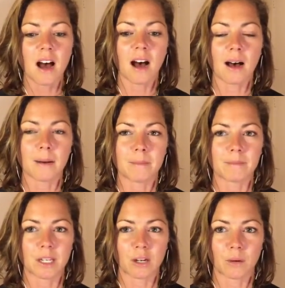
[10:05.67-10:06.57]

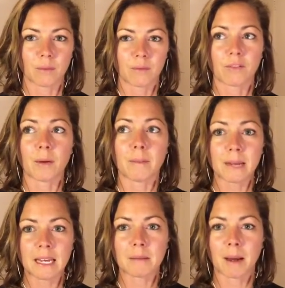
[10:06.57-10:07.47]
For
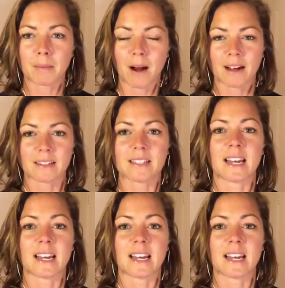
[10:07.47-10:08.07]
me in my practice,